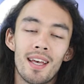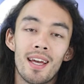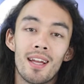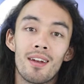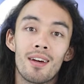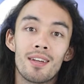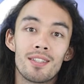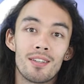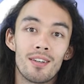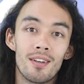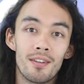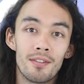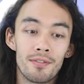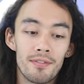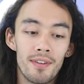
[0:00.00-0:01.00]
a lot
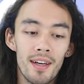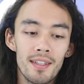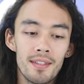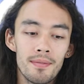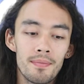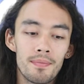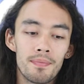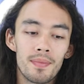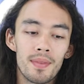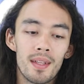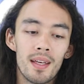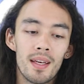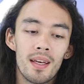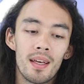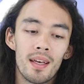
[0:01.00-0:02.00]
of fun,
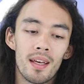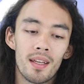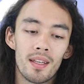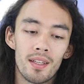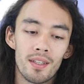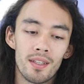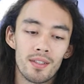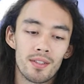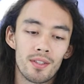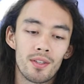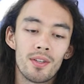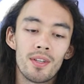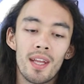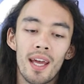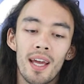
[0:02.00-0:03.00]
it is
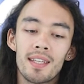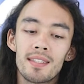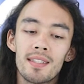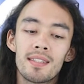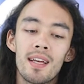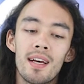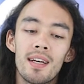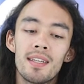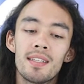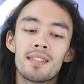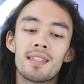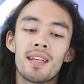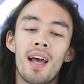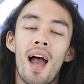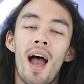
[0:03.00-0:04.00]
good exercise,
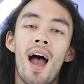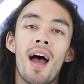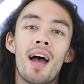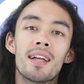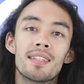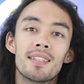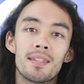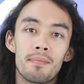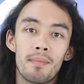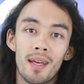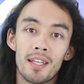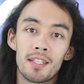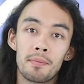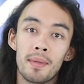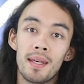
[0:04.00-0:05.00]
and it
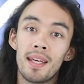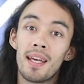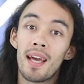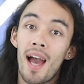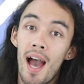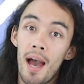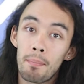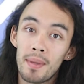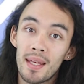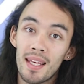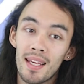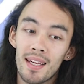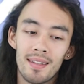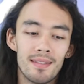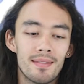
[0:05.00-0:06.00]
makes me
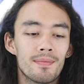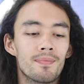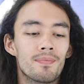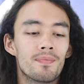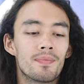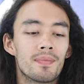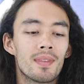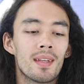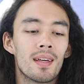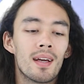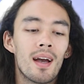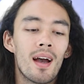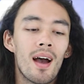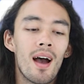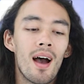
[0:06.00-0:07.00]
happy.
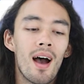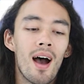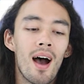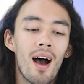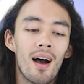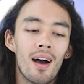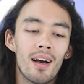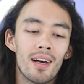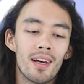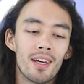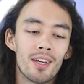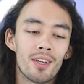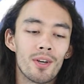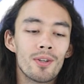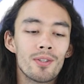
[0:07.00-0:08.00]
I
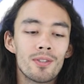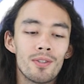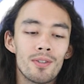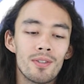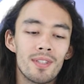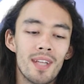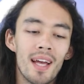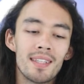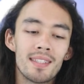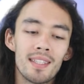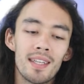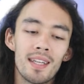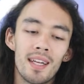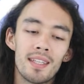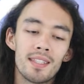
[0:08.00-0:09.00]
go to
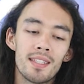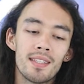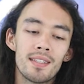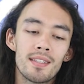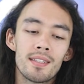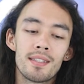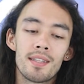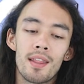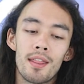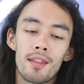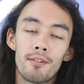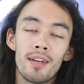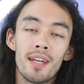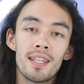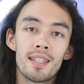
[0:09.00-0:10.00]
dancing lessons
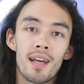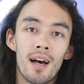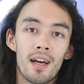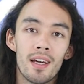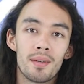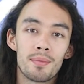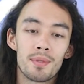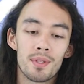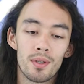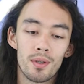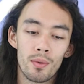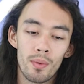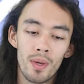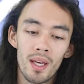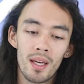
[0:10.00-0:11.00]
three times a
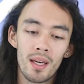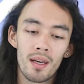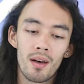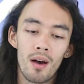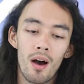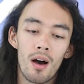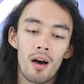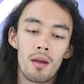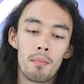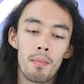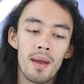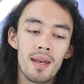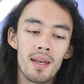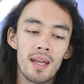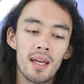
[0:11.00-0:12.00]
week on
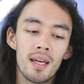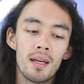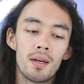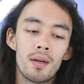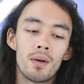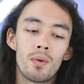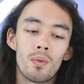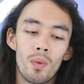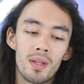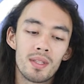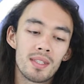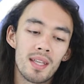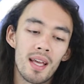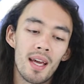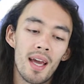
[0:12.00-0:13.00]
Monday,
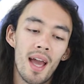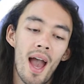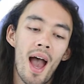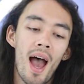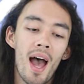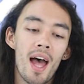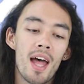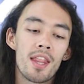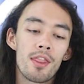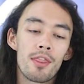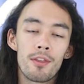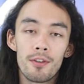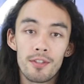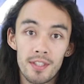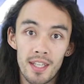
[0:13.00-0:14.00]
Wednesday and
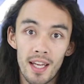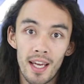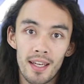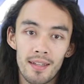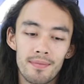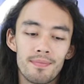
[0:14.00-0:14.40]
Thursday.